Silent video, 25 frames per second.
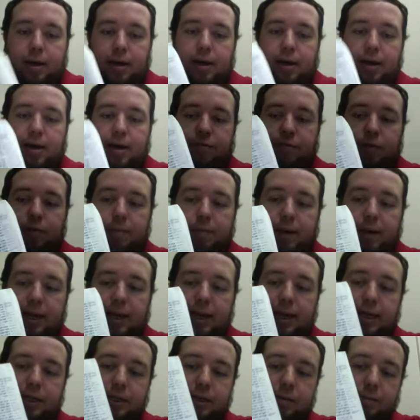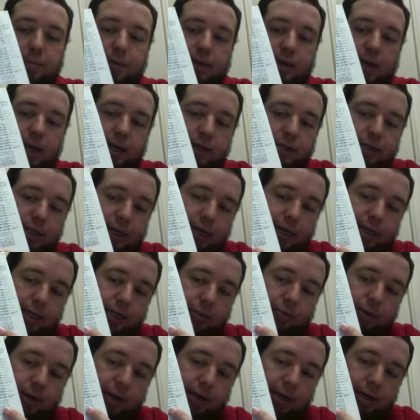of your page in
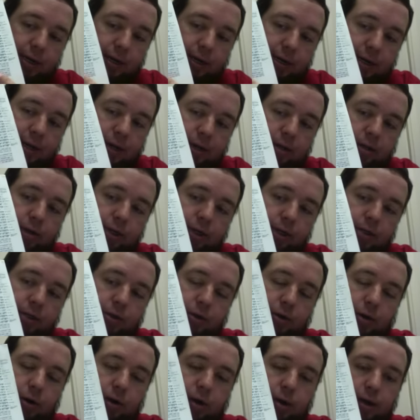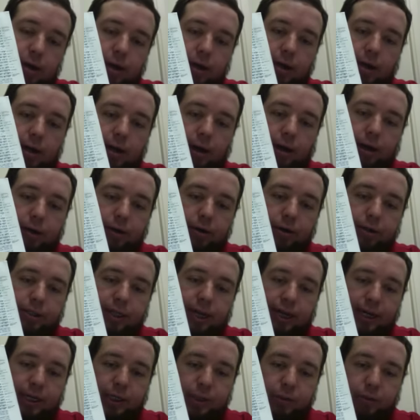BHS, right down here. These are your
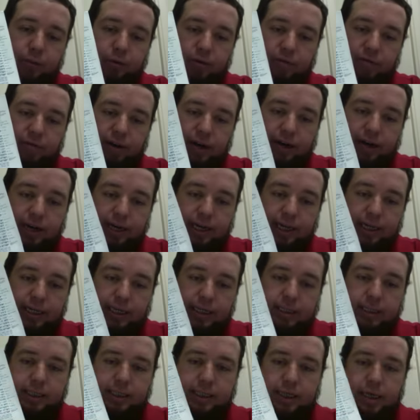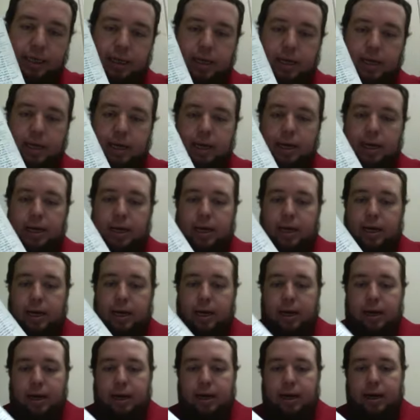textual variants.
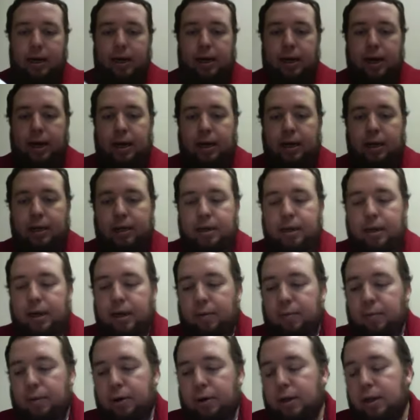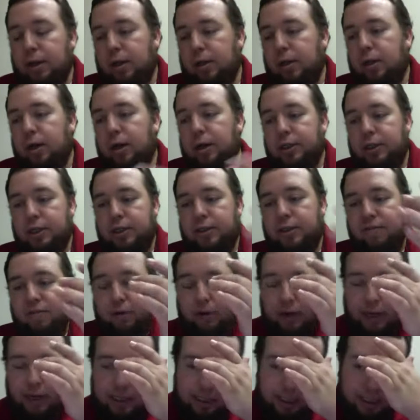And we're going to look, just
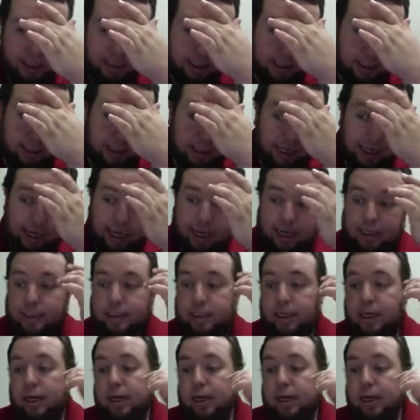for instance, at